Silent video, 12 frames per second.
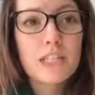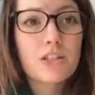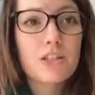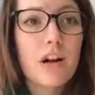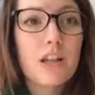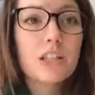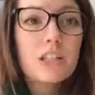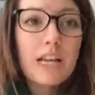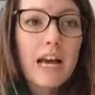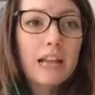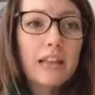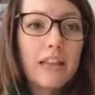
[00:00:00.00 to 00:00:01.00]
and so I'll just
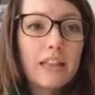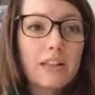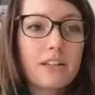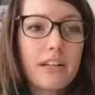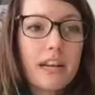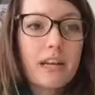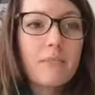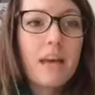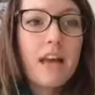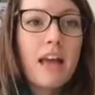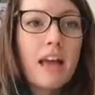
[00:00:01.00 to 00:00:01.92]
highlight their name